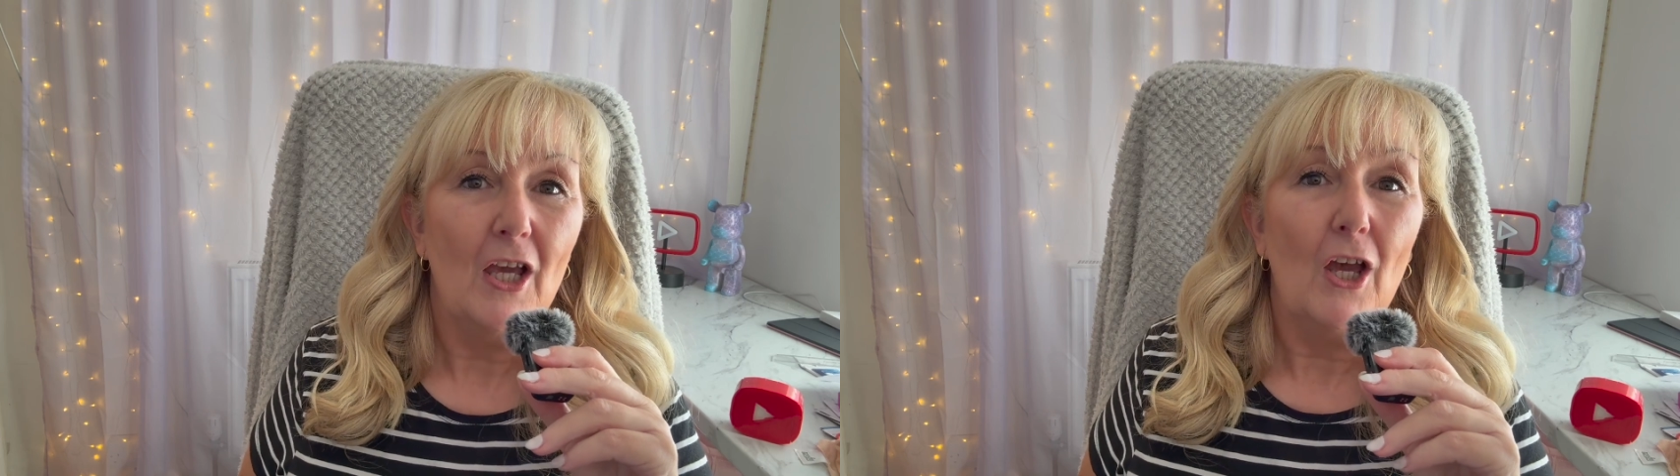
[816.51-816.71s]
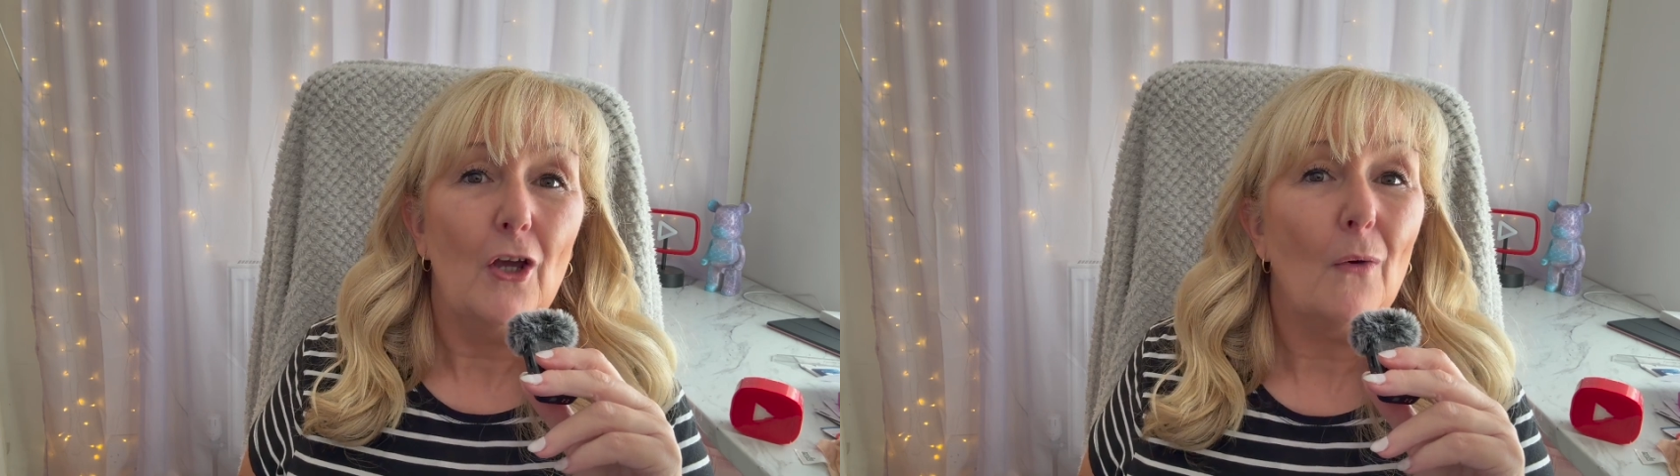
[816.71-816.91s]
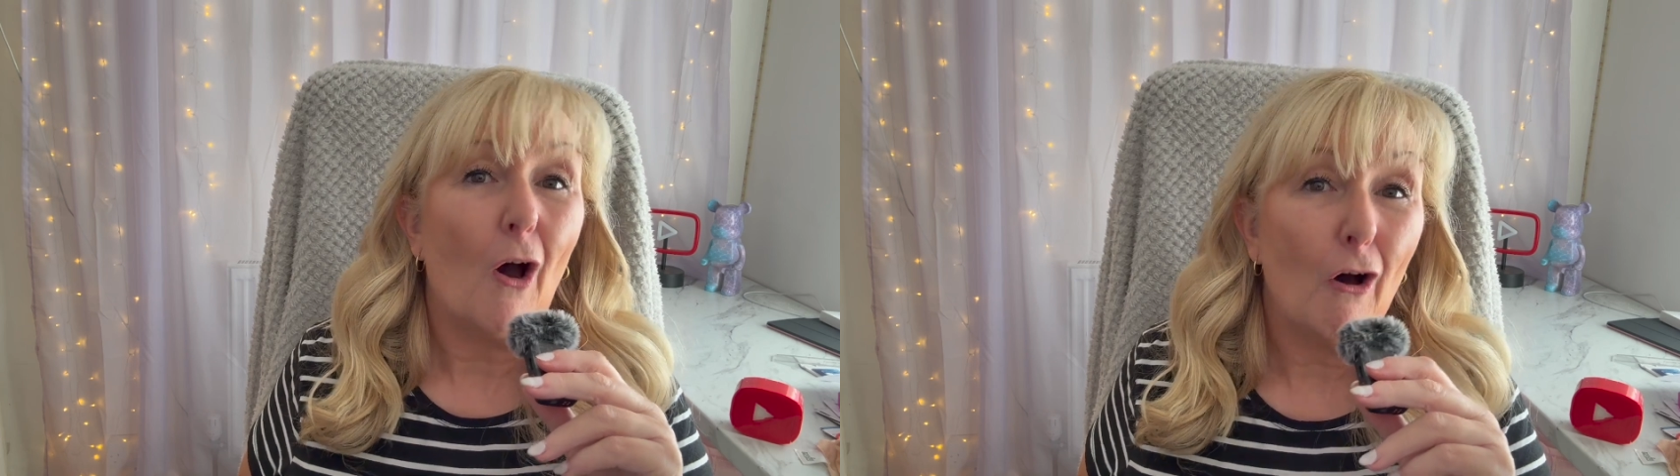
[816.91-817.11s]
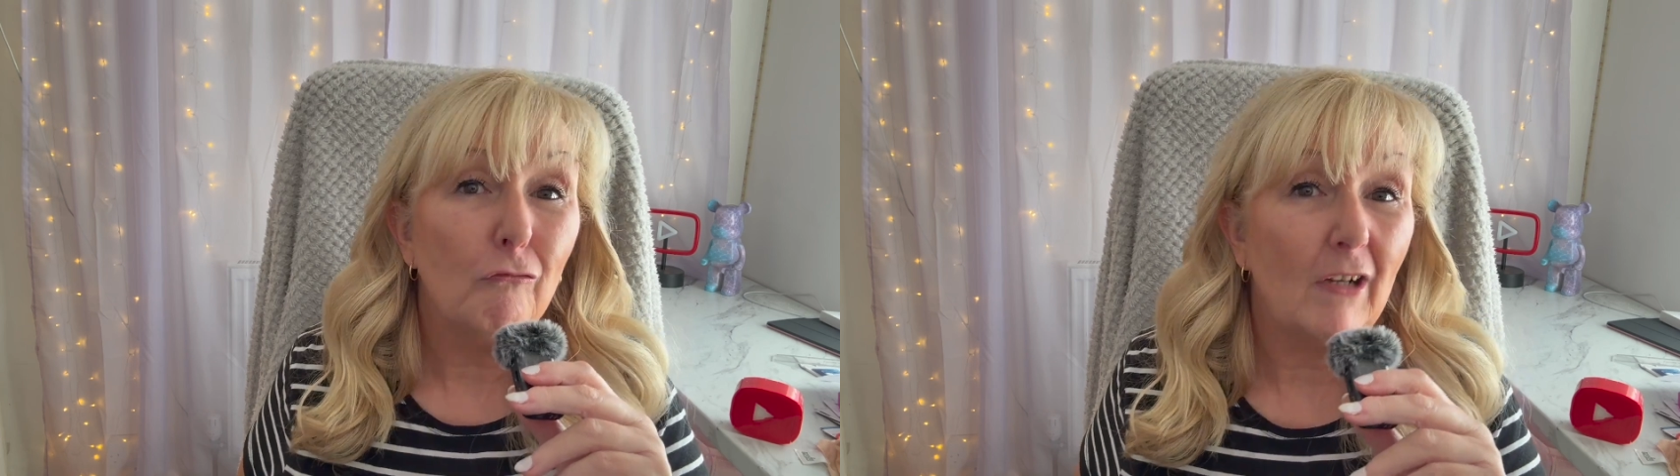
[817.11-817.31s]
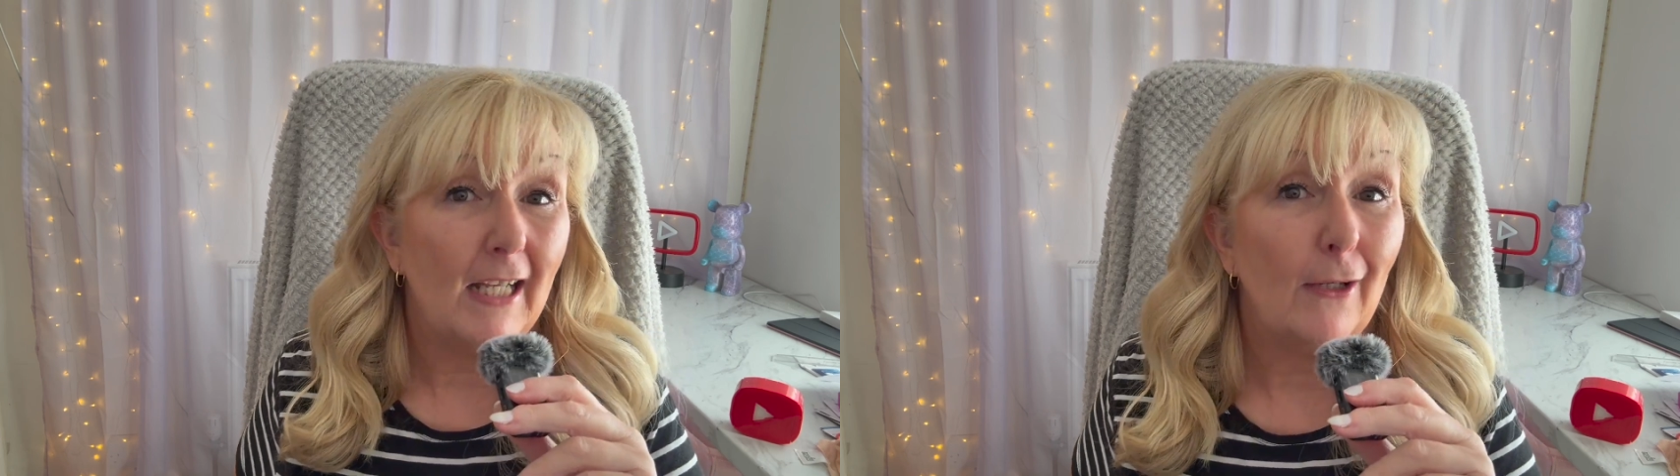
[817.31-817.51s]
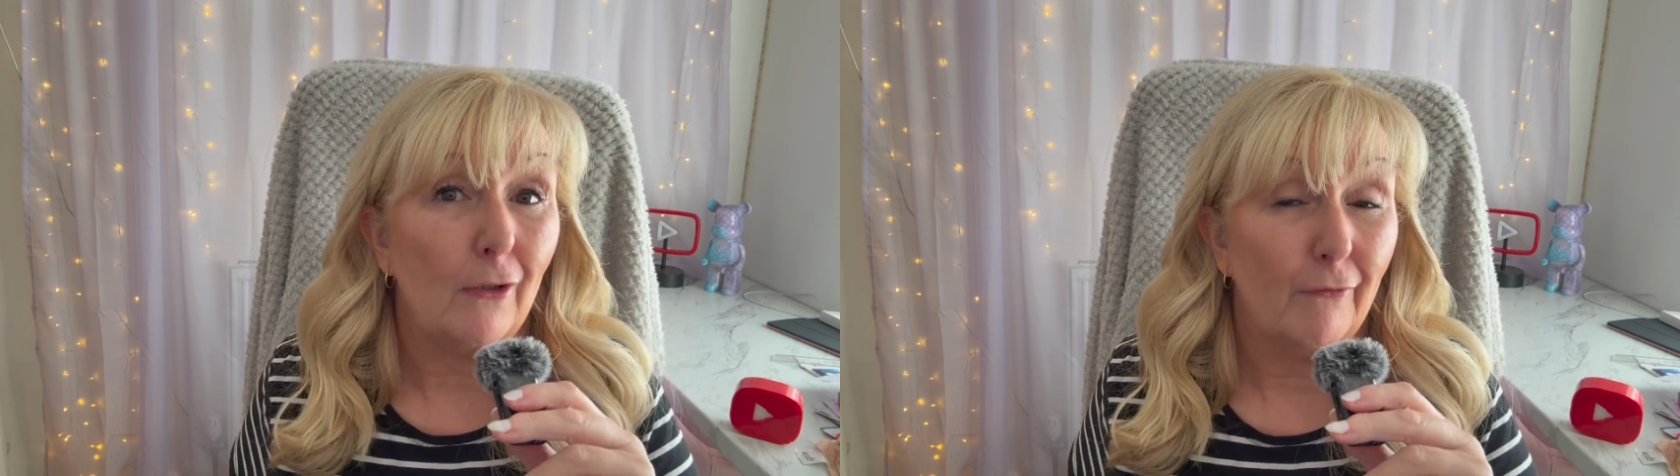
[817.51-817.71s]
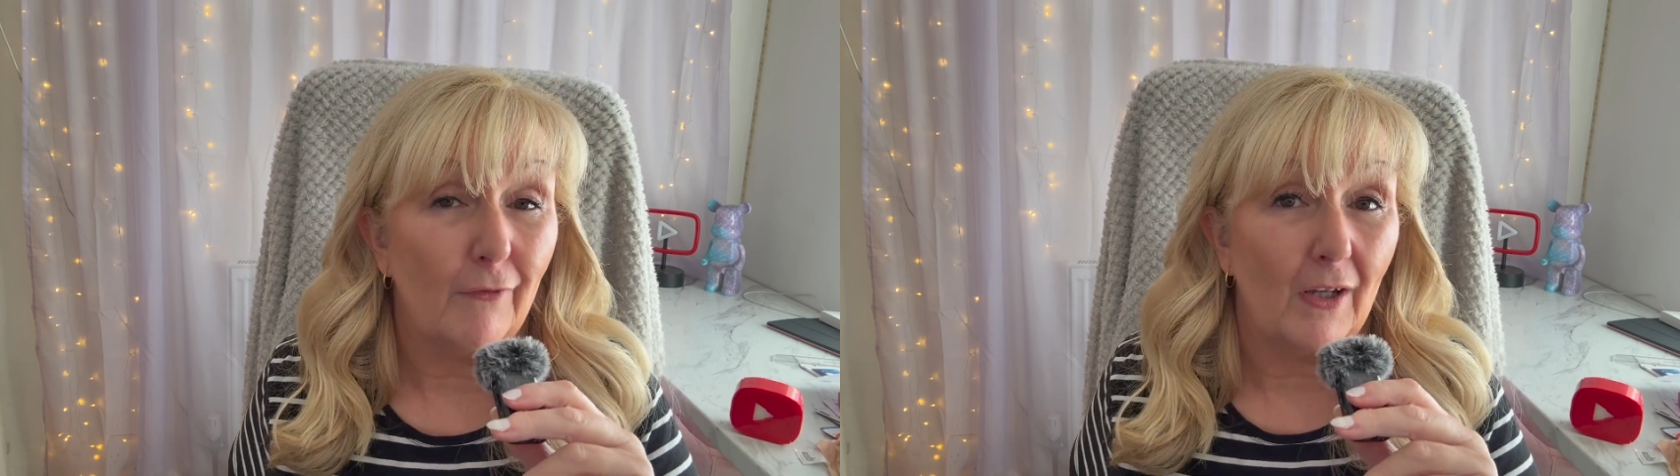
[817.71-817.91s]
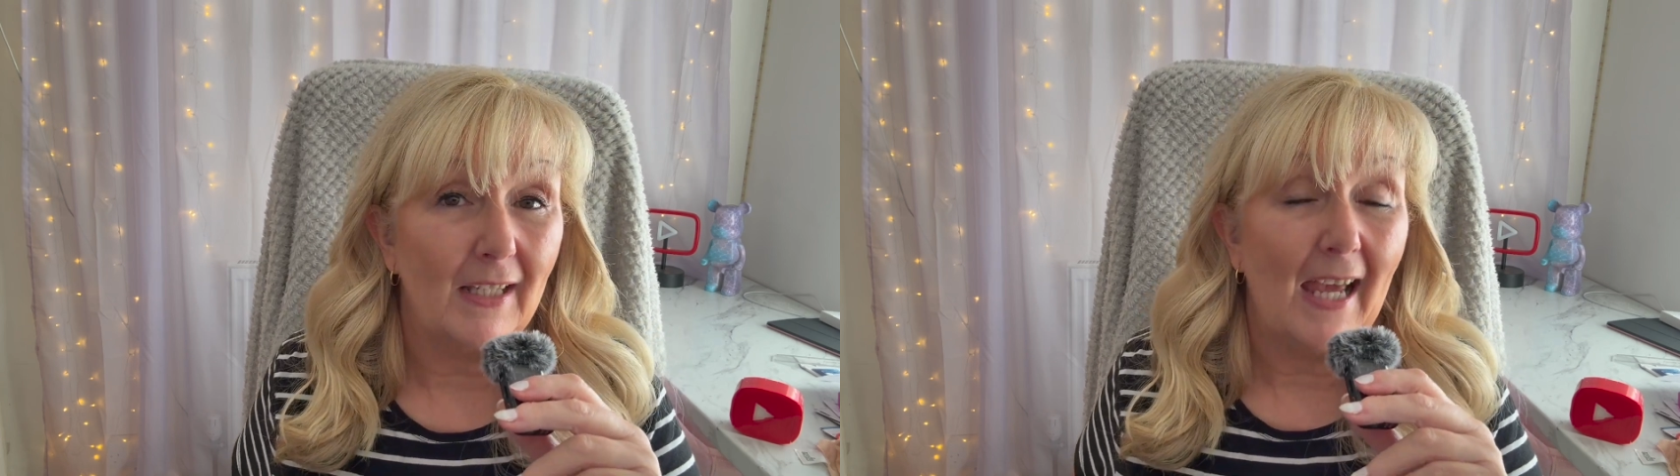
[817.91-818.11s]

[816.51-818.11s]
who are really good fun